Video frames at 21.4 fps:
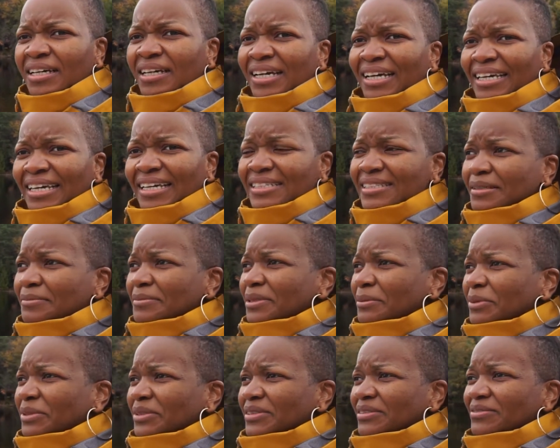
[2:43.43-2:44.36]
I guess I'm
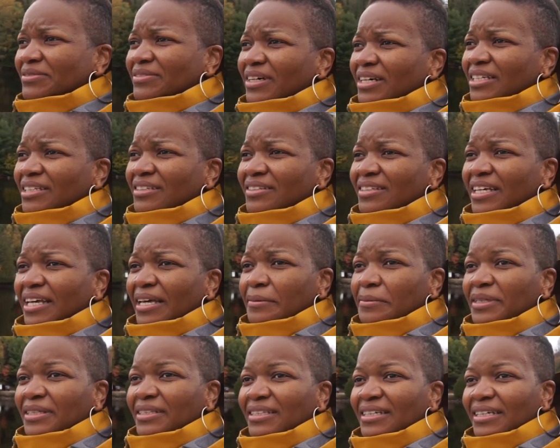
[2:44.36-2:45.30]
supposed to follow him.
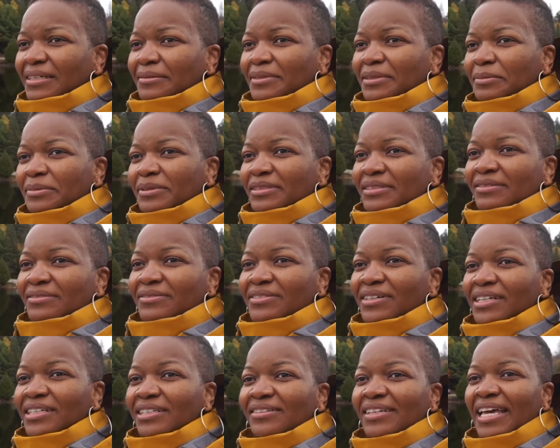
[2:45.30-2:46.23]
I think I'm supposed to
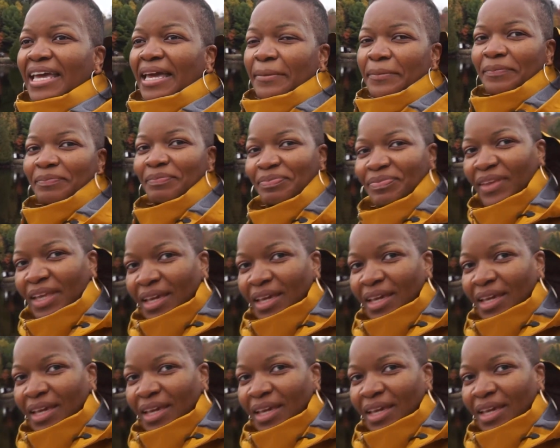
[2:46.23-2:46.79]
follow him